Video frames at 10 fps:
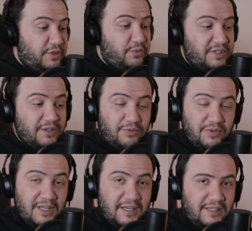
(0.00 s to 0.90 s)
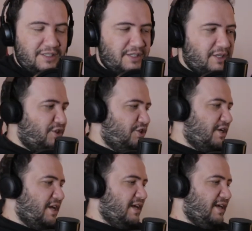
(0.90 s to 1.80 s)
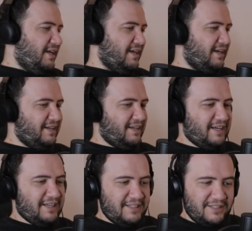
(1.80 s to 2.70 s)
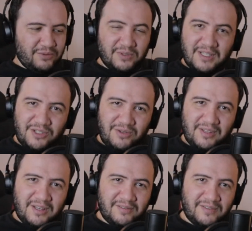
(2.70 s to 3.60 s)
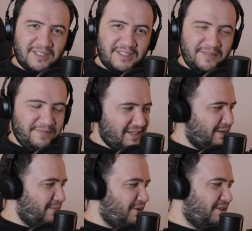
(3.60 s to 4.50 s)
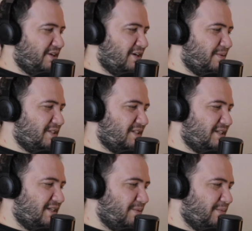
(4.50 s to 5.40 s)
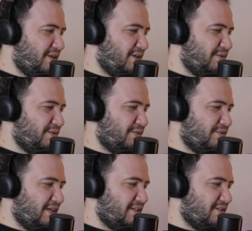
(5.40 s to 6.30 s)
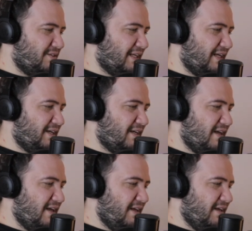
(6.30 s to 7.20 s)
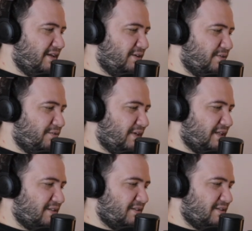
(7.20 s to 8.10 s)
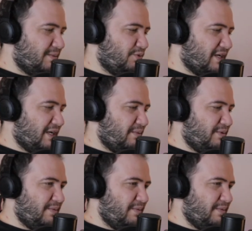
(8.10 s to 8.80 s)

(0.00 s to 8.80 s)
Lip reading: was a really nice touch. And guys, what did you think of it? Let me know in the comments down below. Don't forget to like, don't forget to subscribe,